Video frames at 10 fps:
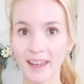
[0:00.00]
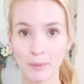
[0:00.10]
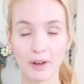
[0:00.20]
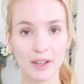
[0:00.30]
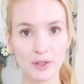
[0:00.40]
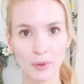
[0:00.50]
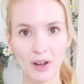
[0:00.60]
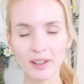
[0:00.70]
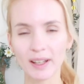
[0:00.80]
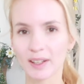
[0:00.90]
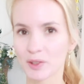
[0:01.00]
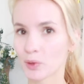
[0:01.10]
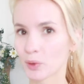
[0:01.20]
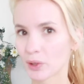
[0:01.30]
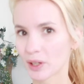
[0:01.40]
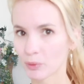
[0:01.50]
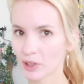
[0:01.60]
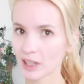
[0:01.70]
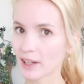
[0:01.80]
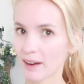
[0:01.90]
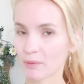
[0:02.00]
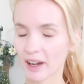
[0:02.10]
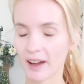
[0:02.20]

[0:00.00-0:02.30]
camera as well, like a toy wooden camera.